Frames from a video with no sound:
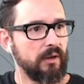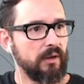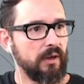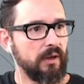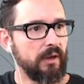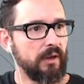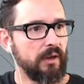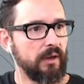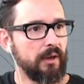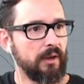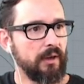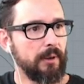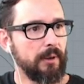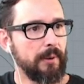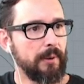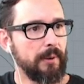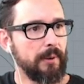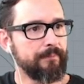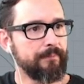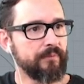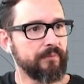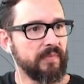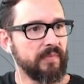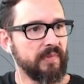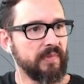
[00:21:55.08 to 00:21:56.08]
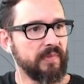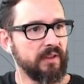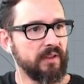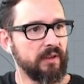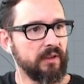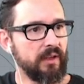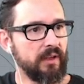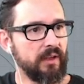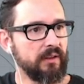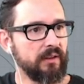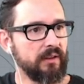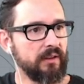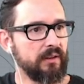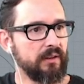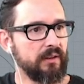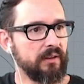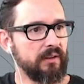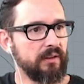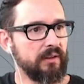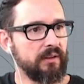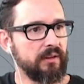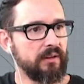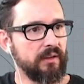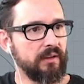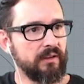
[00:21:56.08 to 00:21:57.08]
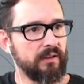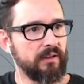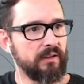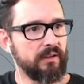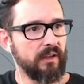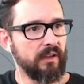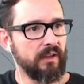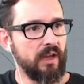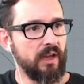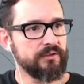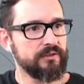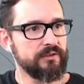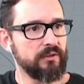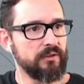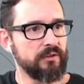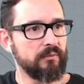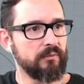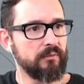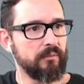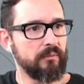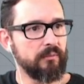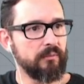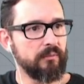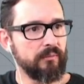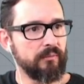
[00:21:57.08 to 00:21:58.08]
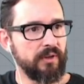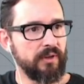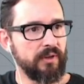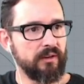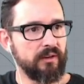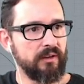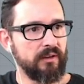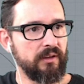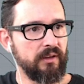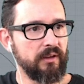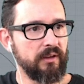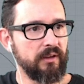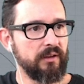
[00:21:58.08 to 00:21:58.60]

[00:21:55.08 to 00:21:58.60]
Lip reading: And it allows you that